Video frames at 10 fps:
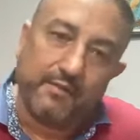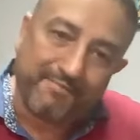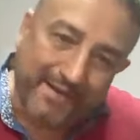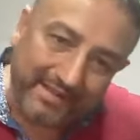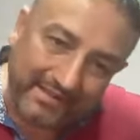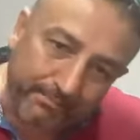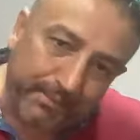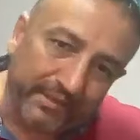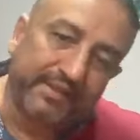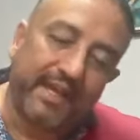but the
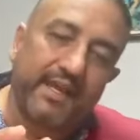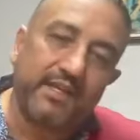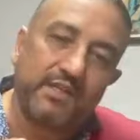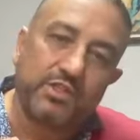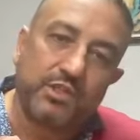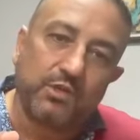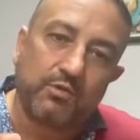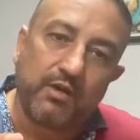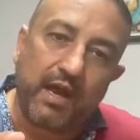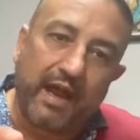
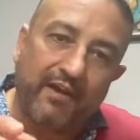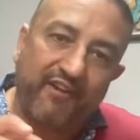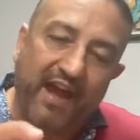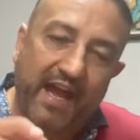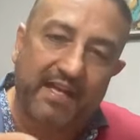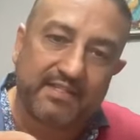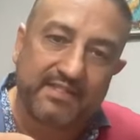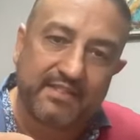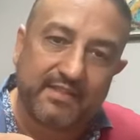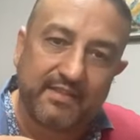potential of
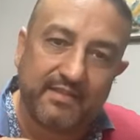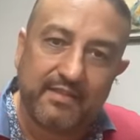us